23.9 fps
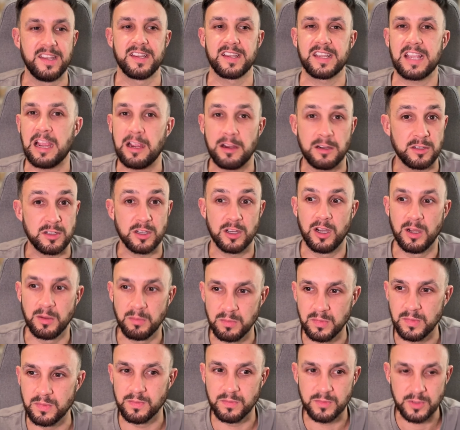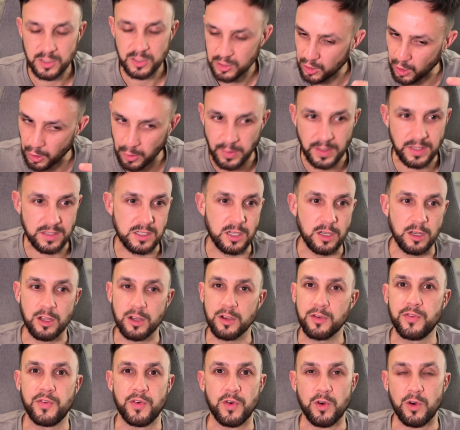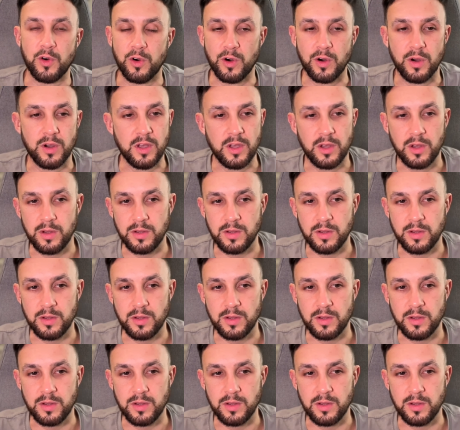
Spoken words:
character I'm going to look for